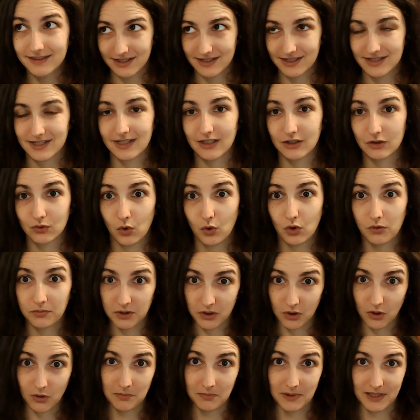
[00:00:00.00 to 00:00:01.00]
tendency to
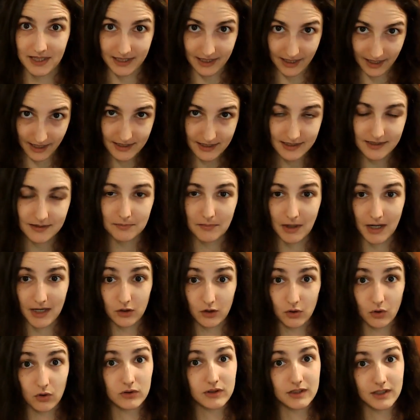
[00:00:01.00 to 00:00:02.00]
overcomplicate,
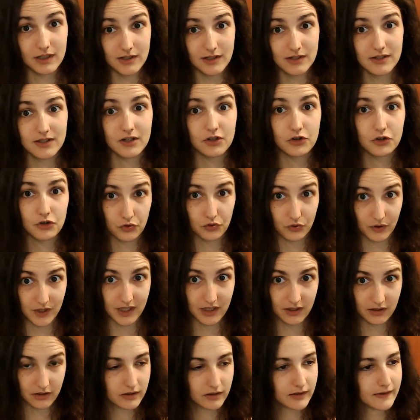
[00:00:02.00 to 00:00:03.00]
my note is
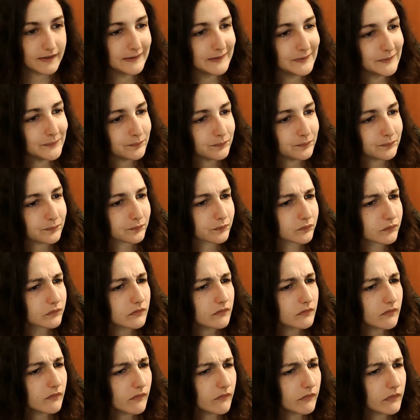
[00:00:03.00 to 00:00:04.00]
shrink.
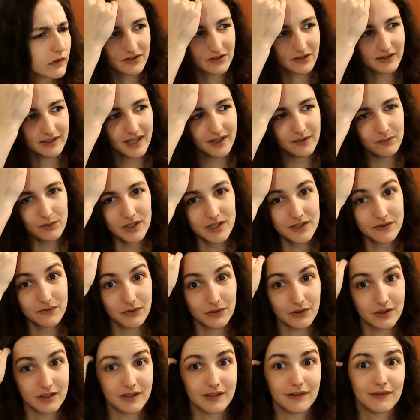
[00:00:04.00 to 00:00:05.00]
All right, so that was
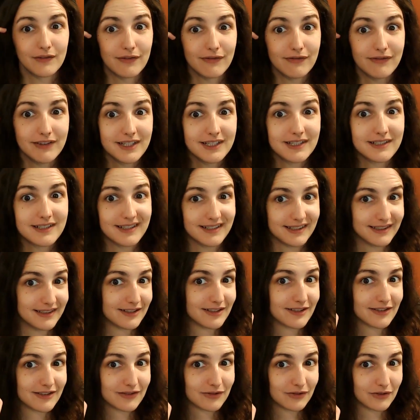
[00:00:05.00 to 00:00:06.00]
for the
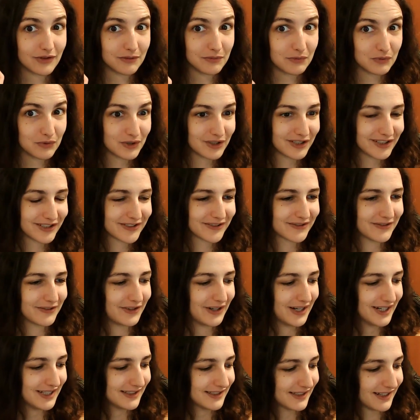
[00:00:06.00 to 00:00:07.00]
fixing the storyboard,
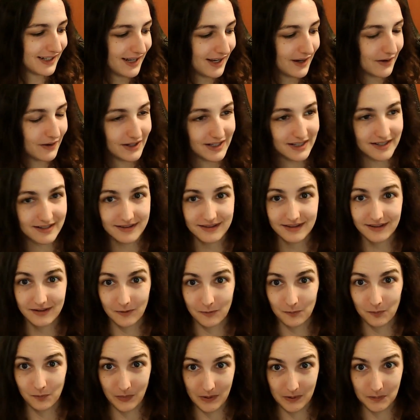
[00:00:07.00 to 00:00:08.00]
right? It's
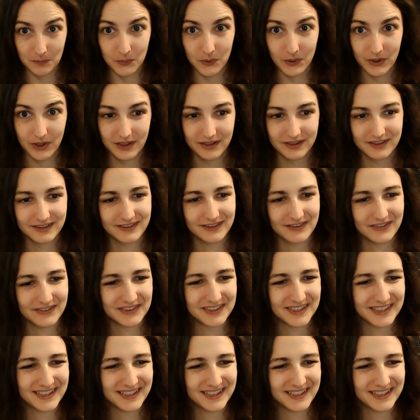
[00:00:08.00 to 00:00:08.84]
still on paper.